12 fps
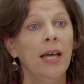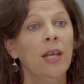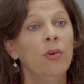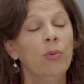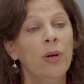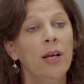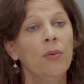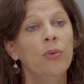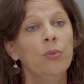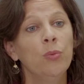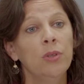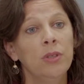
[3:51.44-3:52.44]
And around
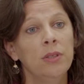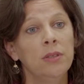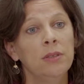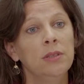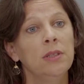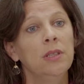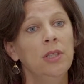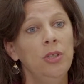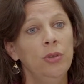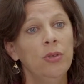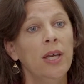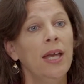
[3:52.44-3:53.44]
the world,
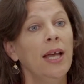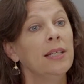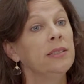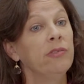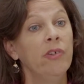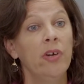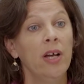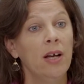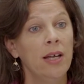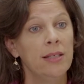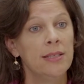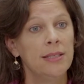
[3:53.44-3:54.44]
the UK has the very
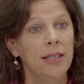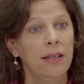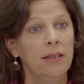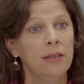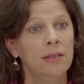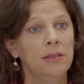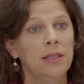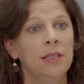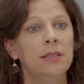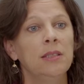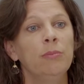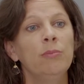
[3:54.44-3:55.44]
highest standards.
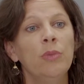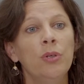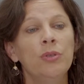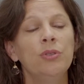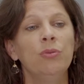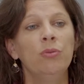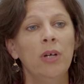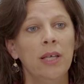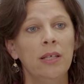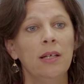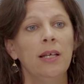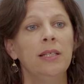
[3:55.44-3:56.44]
It's the most
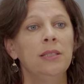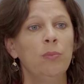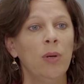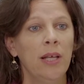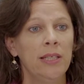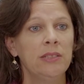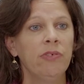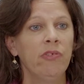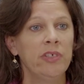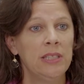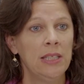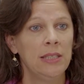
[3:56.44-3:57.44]
regulated place for
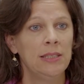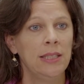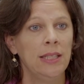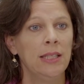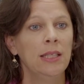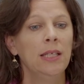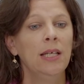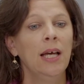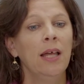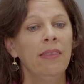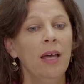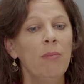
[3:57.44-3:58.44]
fertility,
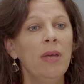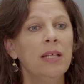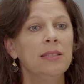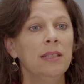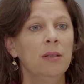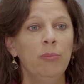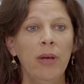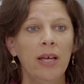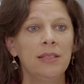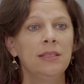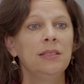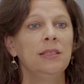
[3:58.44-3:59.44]
and that makes it the
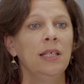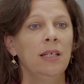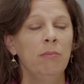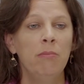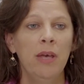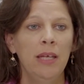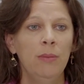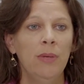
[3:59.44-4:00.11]
best in many,